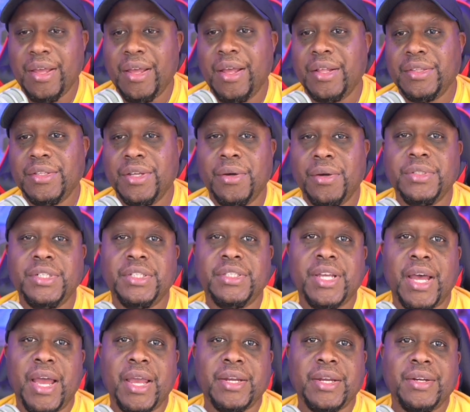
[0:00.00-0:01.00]
I told you,
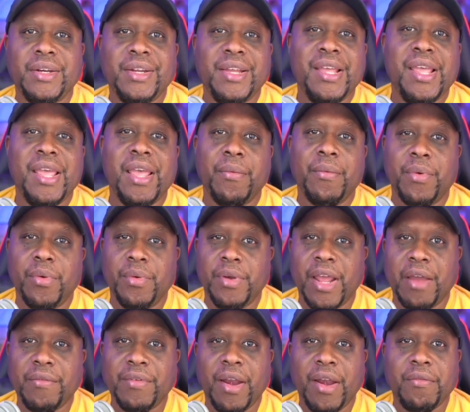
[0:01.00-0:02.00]
Tiger, it will
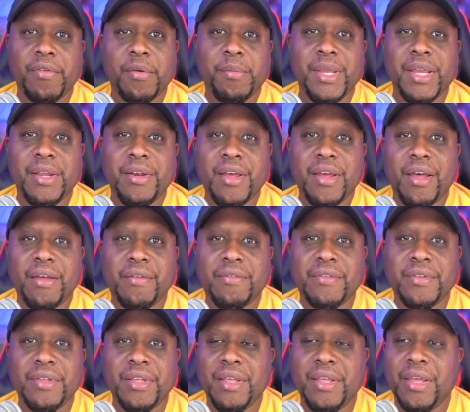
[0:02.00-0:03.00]
never ever be enough.